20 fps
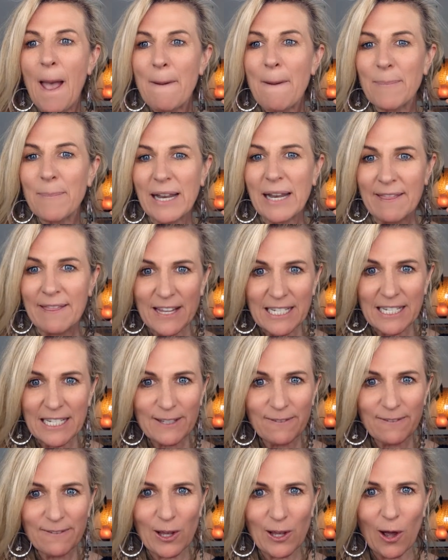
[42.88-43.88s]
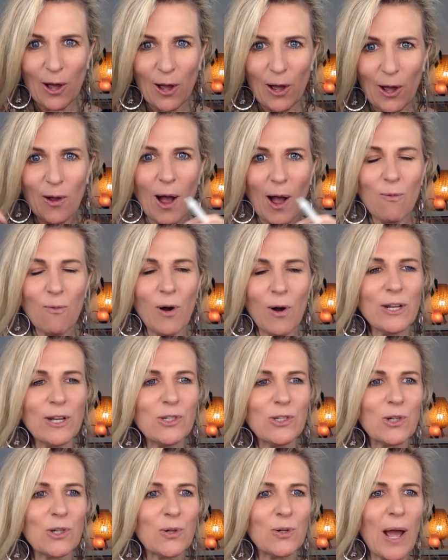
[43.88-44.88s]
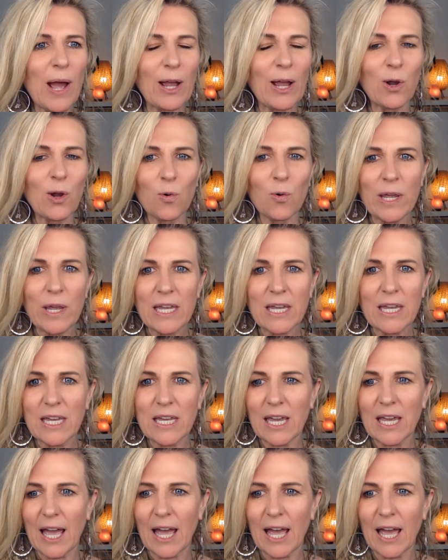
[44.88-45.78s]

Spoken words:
But in this video, I want to do a quick